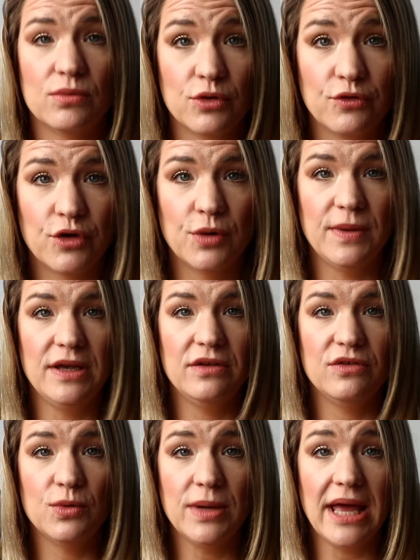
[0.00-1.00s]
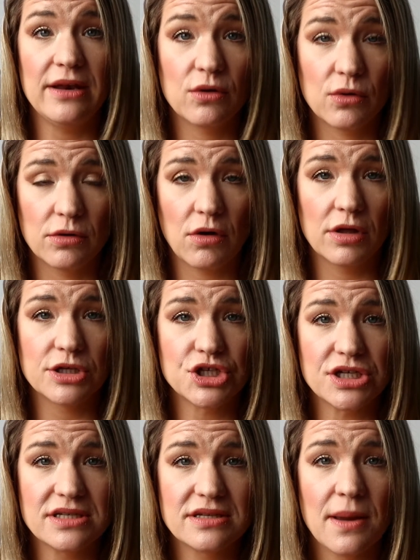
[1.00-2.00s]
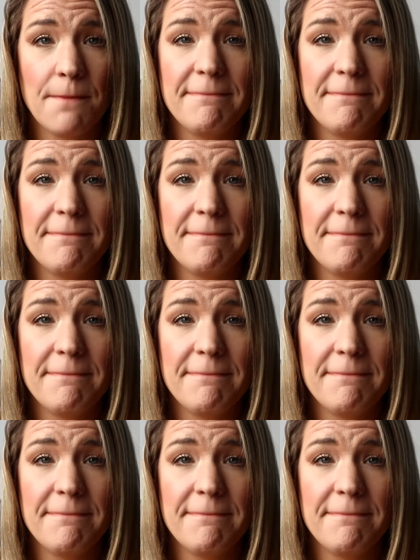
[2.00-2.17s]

refer me to an endocrinologist,